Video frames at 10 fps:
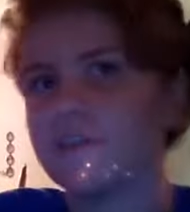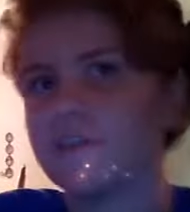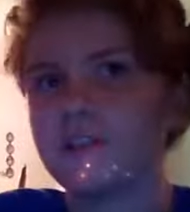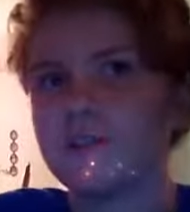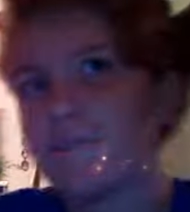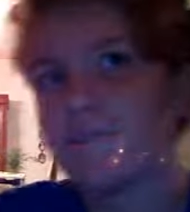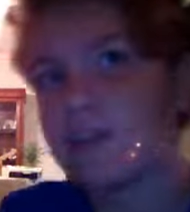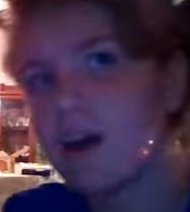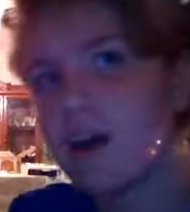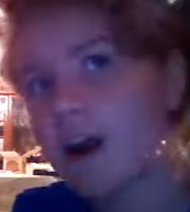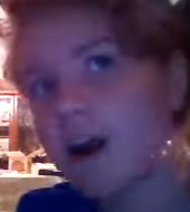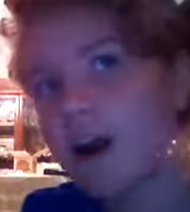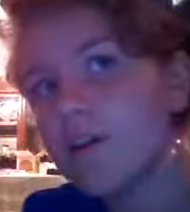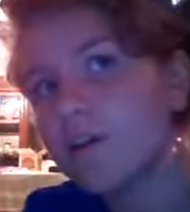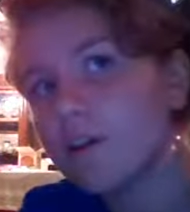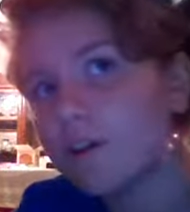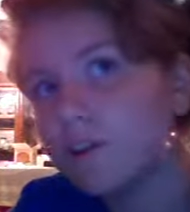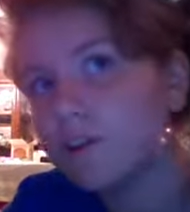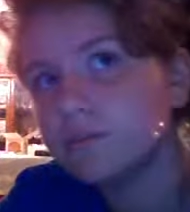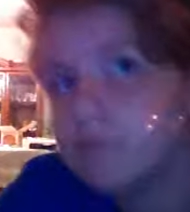do that with other
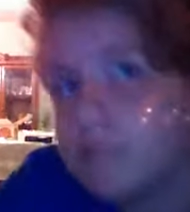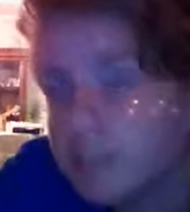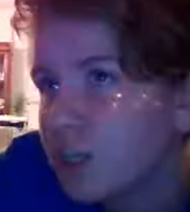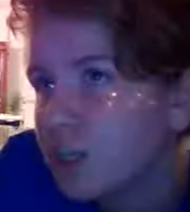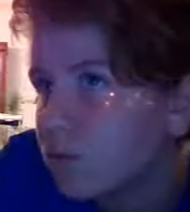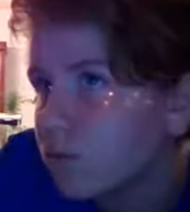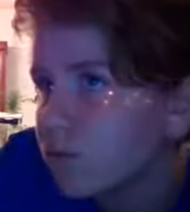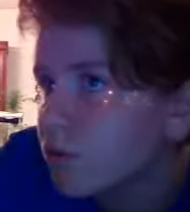shows.